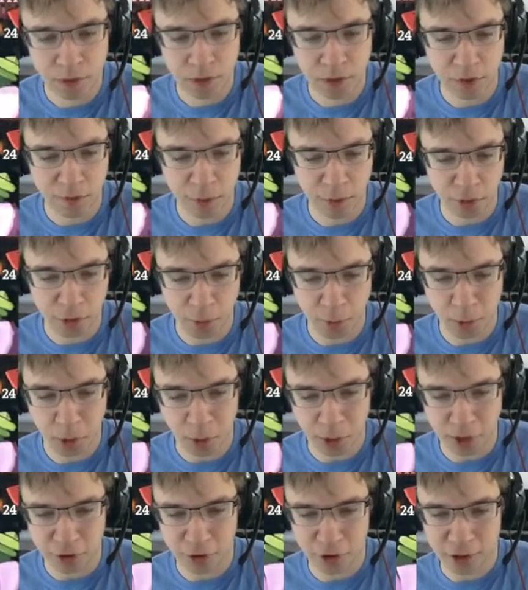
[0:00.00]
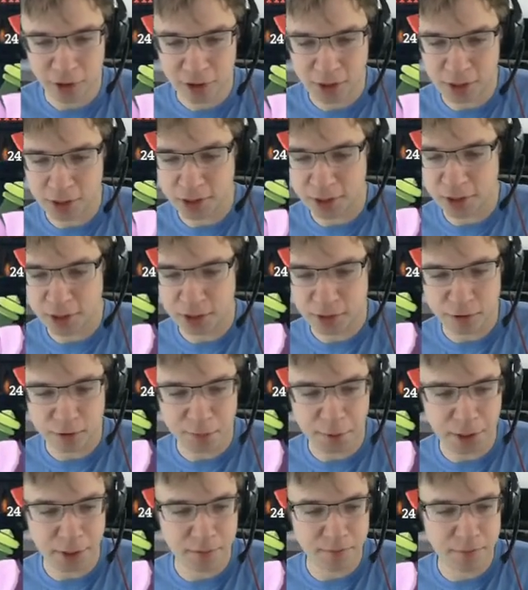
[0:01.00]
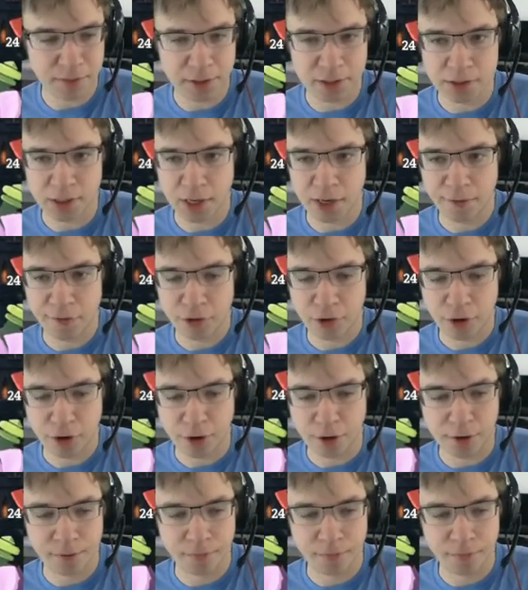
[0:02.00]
Unfortunately, we don't get to draw because Ascender's Bane is kind of a jerk.